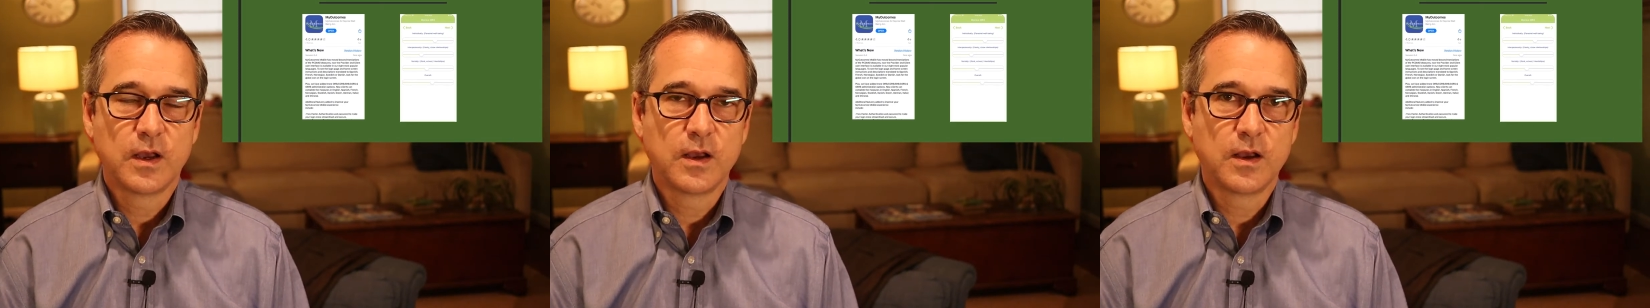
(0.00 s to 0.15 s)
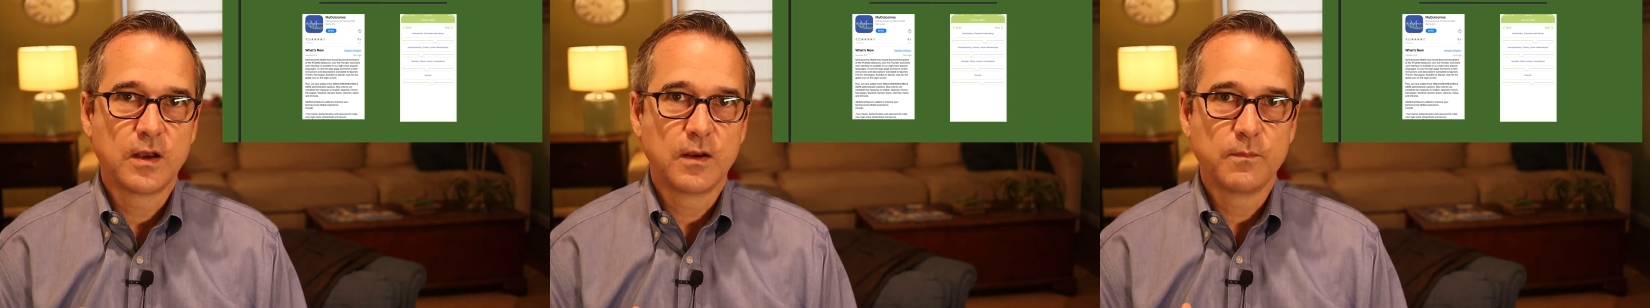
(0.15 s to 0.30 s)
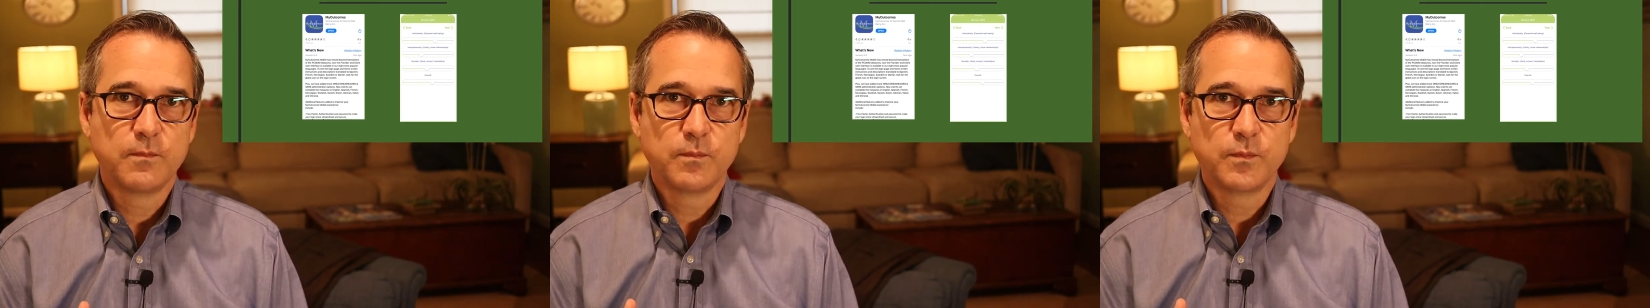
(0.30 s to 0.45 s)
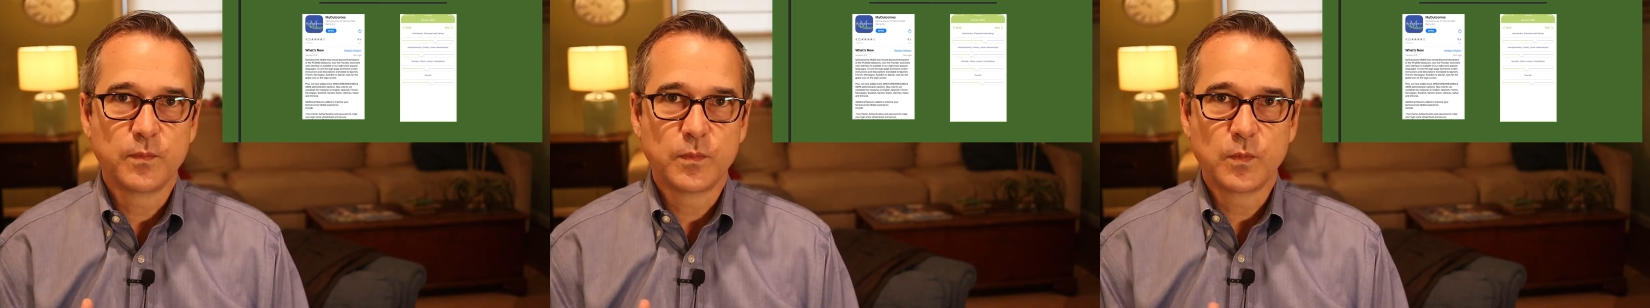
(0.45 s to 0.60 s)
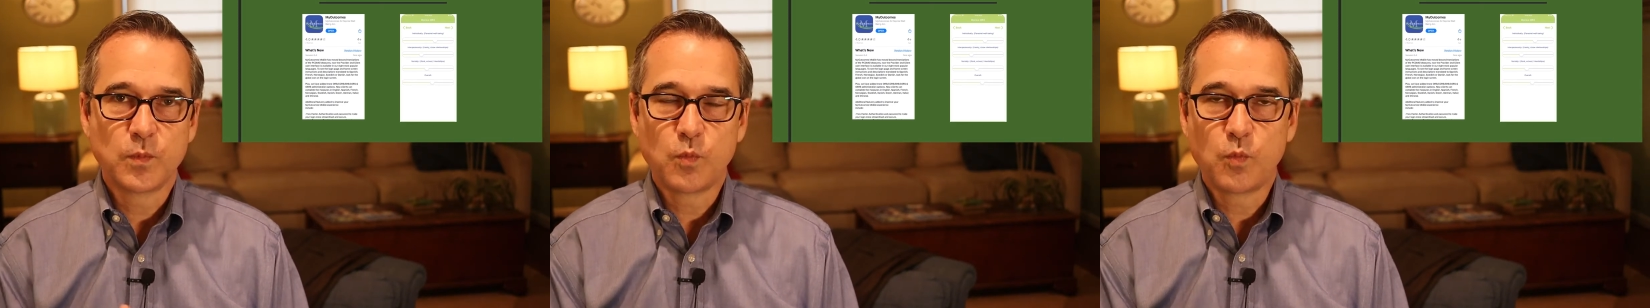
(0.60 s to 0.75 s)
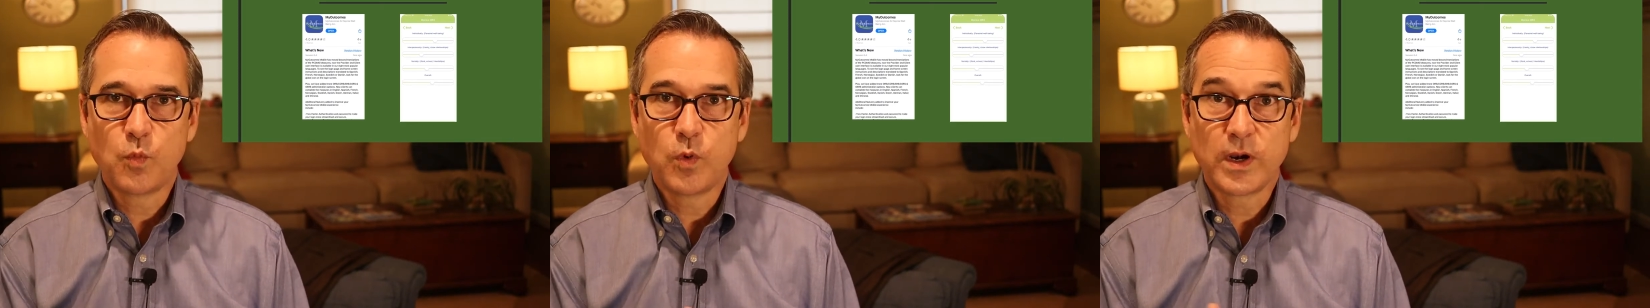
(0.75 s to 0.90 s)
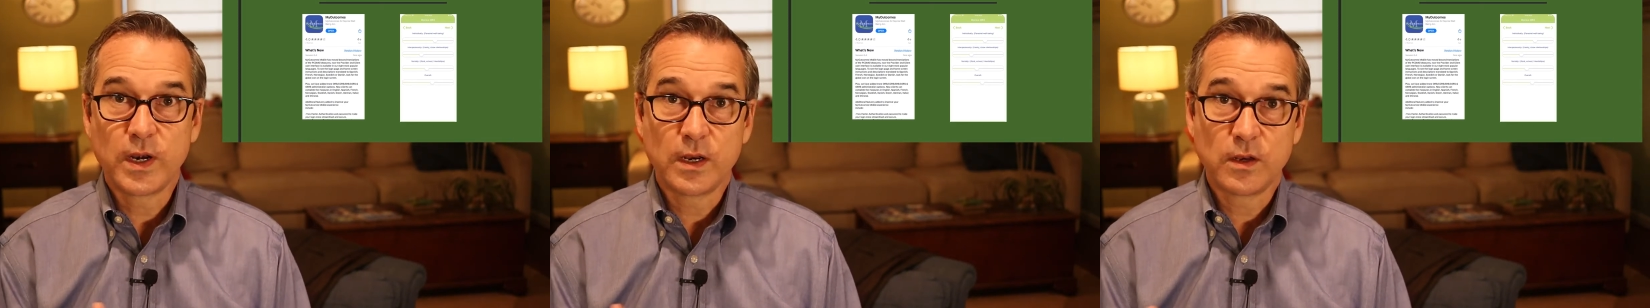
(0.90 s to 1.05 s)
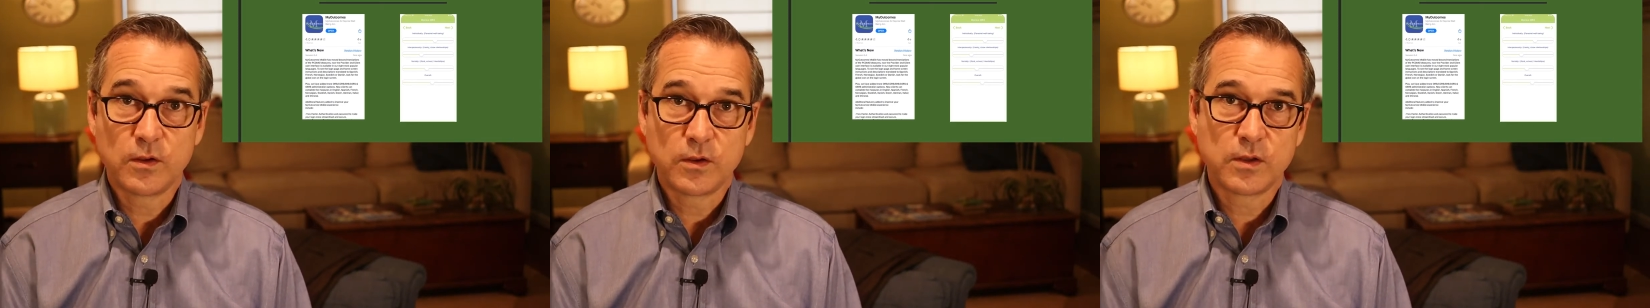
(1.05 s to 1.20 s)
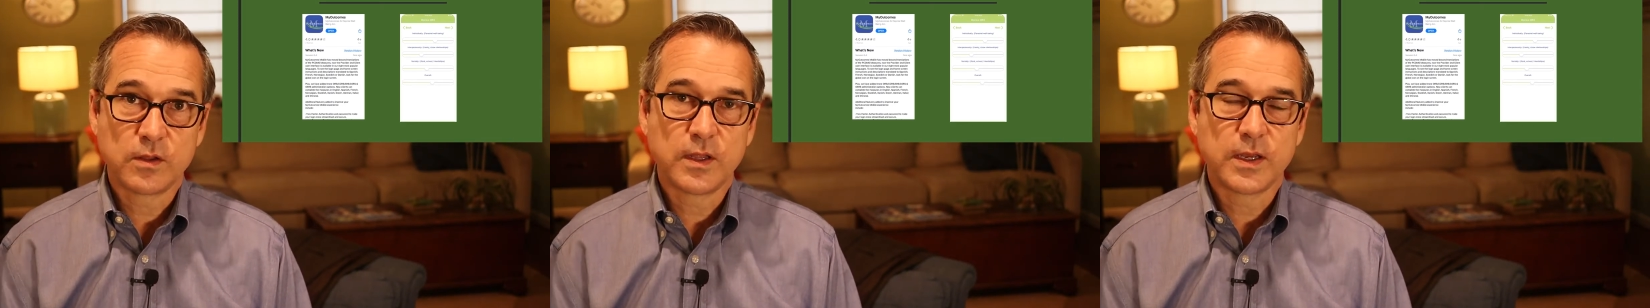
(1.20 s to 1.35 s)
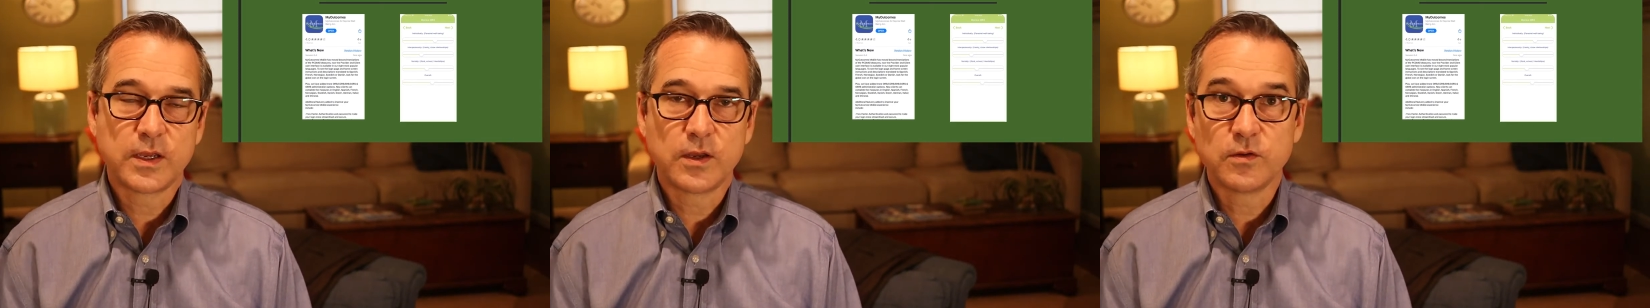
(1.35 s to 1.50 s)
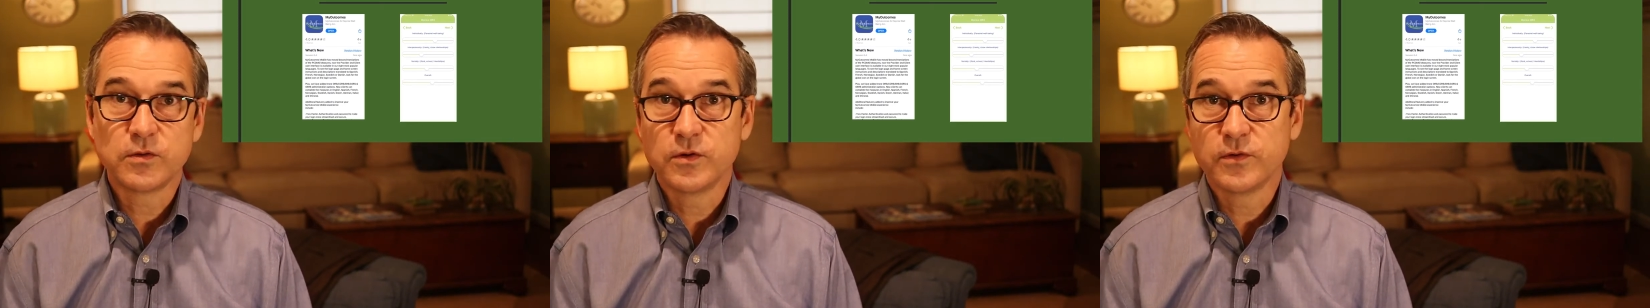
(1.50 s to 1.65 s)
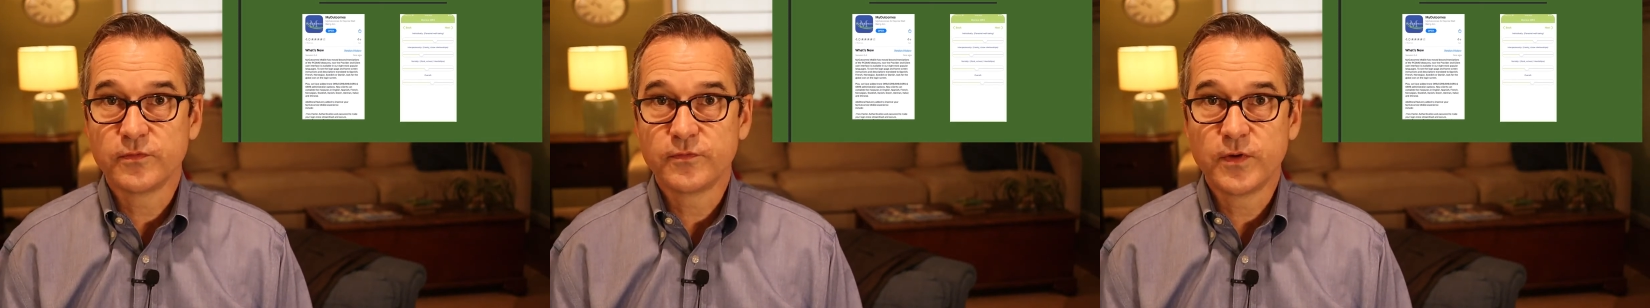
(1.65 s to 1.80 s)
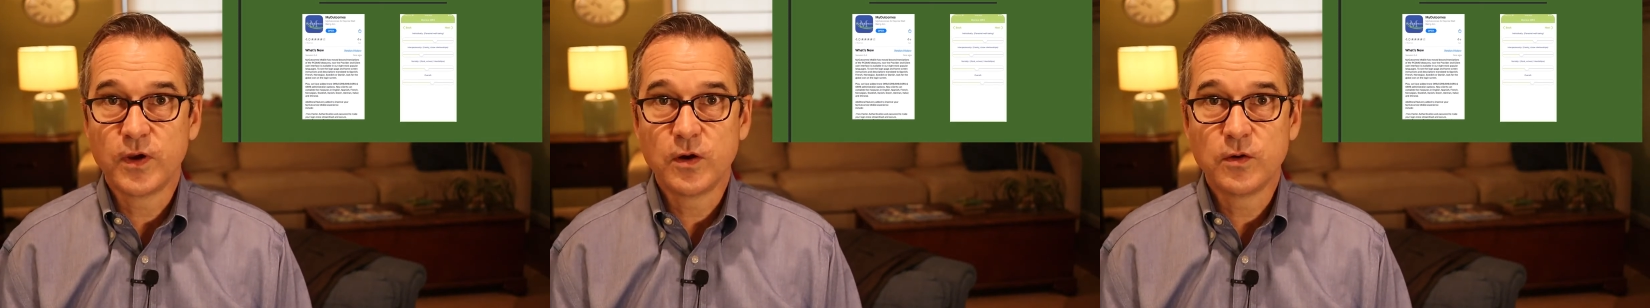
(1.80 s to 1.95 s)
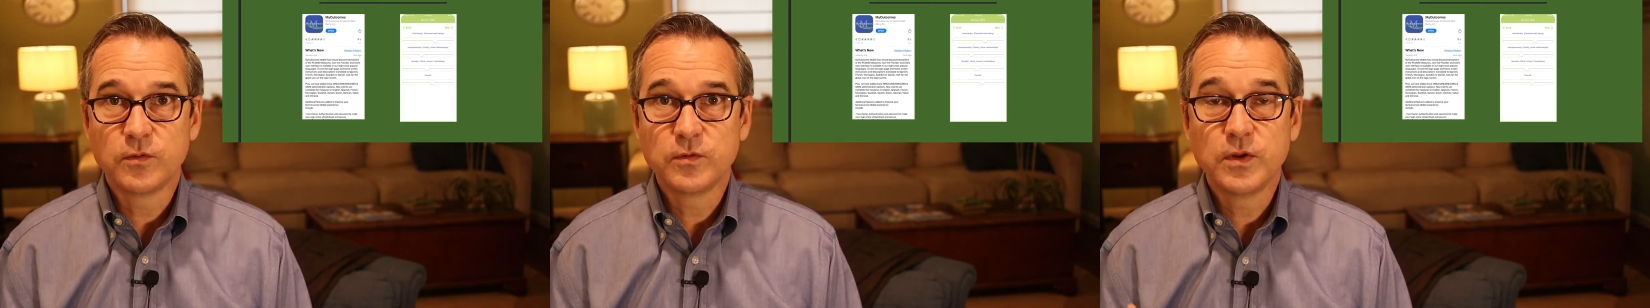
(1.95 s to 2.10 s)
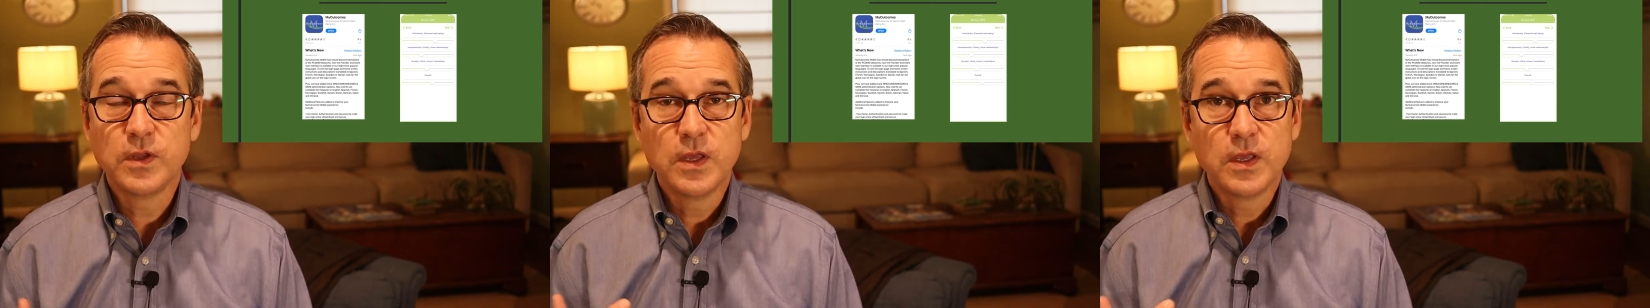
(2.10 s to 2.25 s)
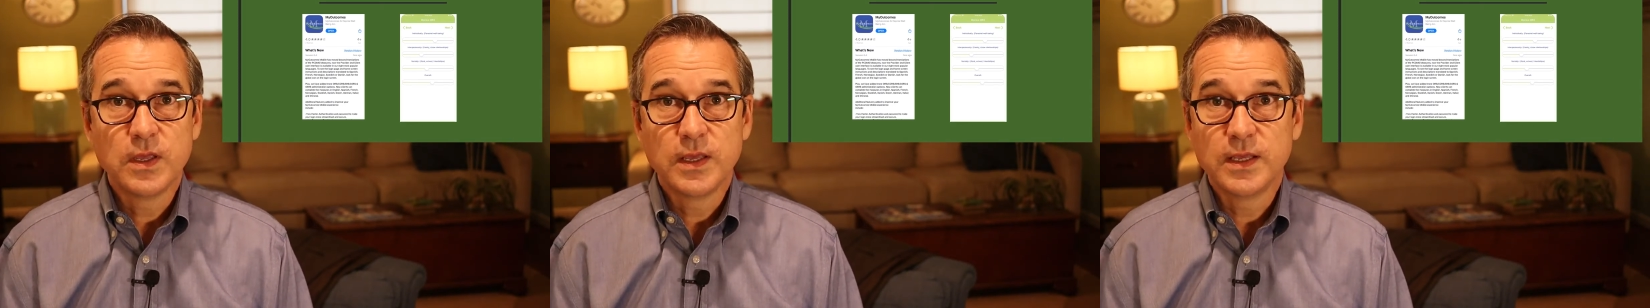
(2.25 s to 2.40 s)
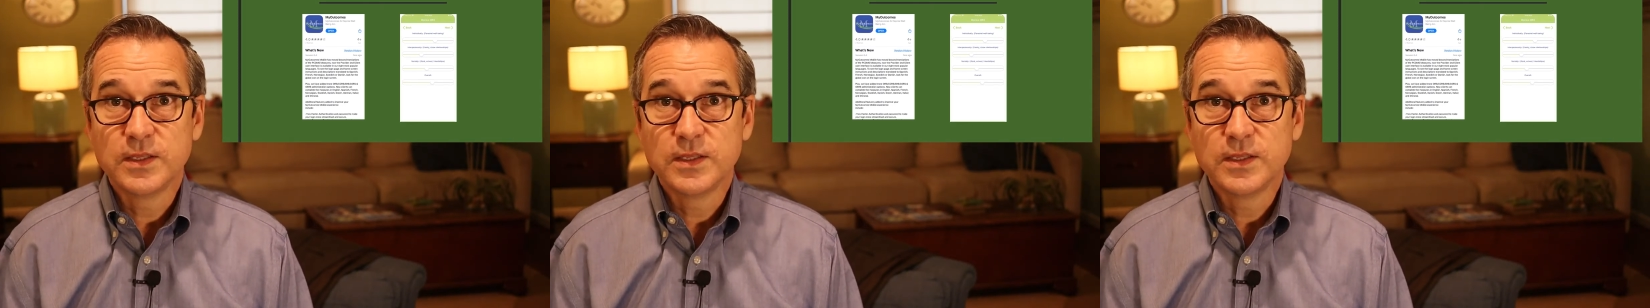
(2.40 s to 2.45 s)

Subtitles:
what it'll look like on your phone.